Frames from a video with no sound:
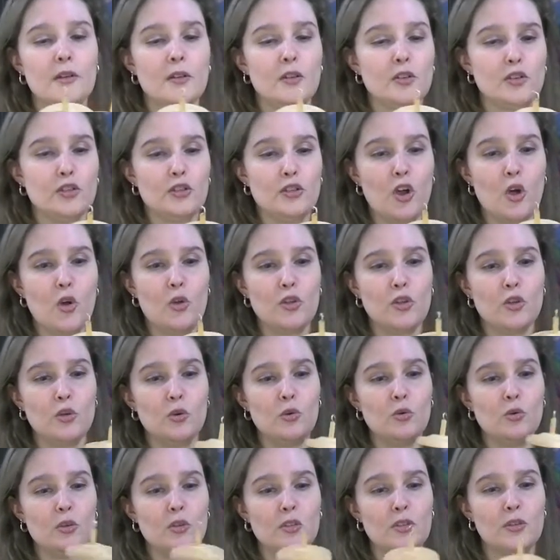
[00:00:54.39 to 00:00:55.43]
show
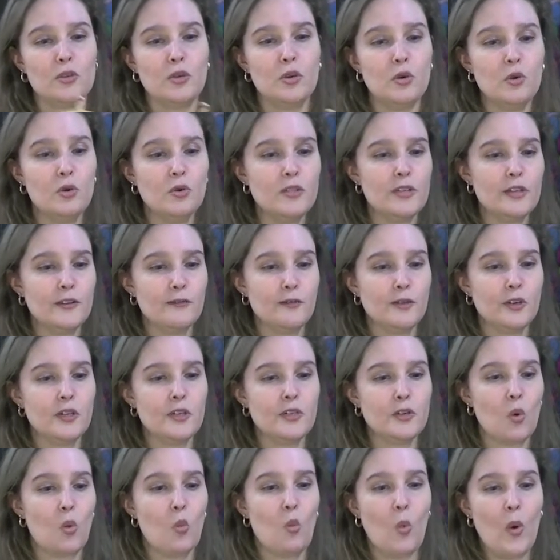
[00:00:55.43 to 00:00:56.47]
you two different
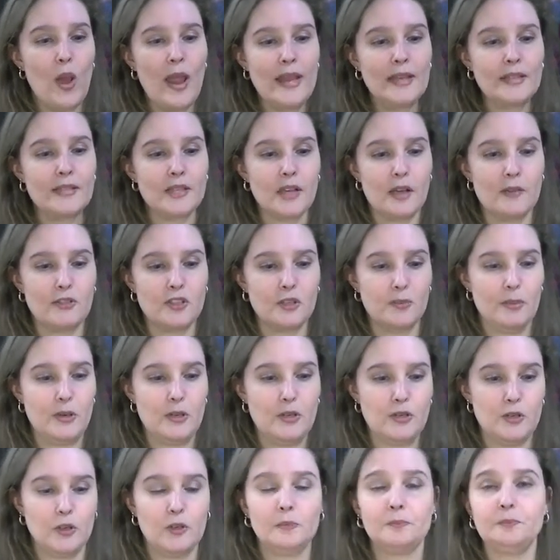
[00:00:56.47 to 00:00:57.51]
weights of
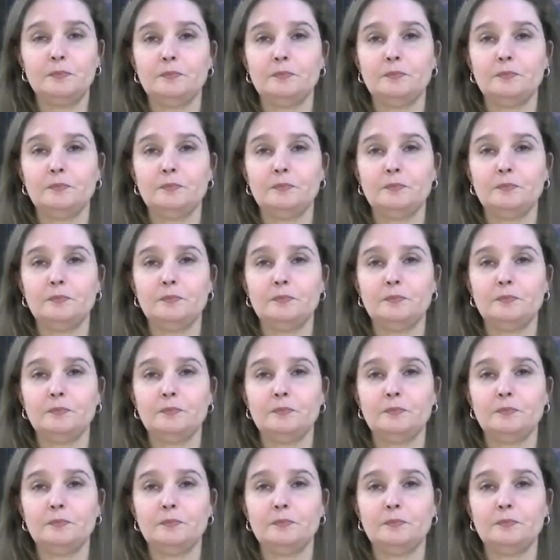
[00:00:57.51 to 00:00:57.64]
spindle.